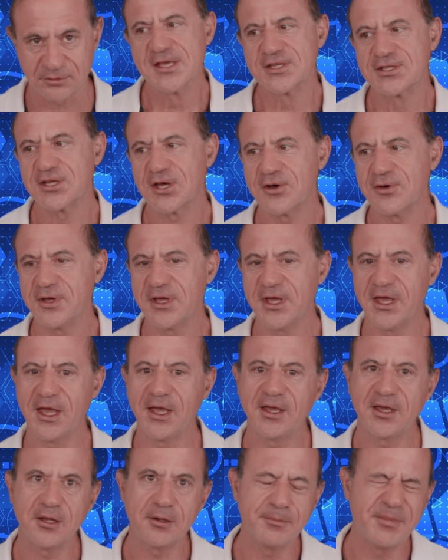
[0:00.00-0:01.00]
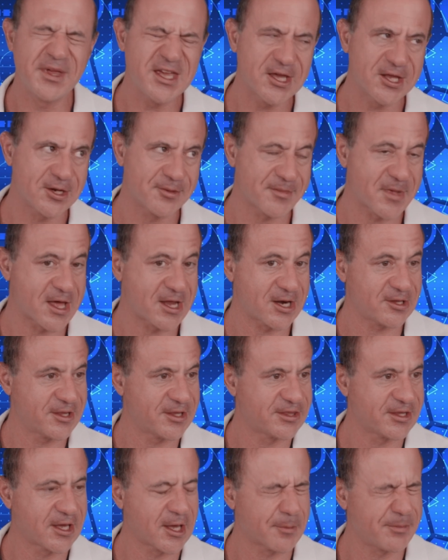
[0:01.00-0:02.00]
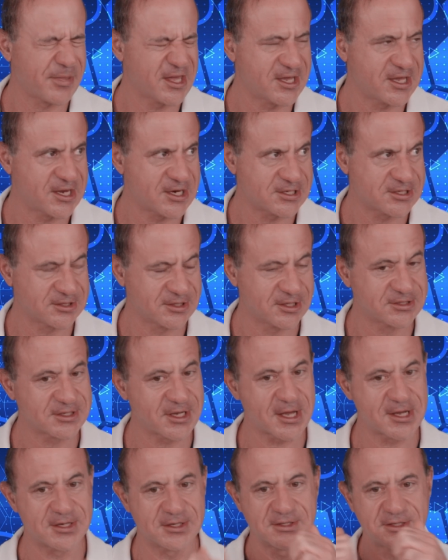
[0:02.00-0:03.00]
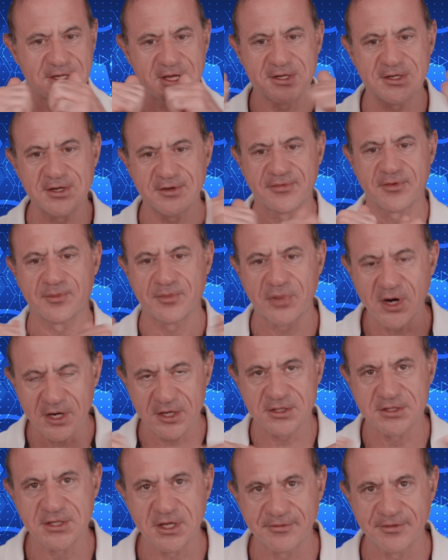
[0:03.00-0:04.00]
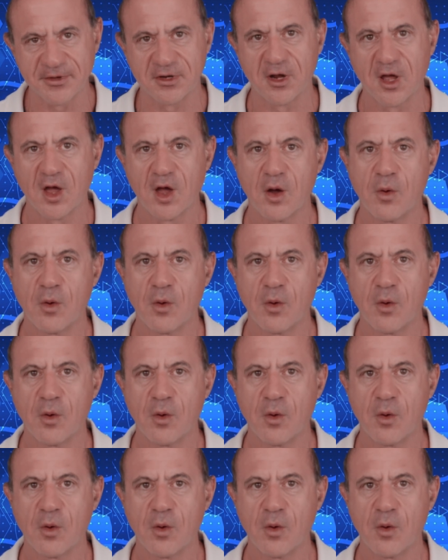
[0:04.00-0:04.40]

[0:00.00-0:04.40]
So it can be in a monolithic application that's got 10 different parts of it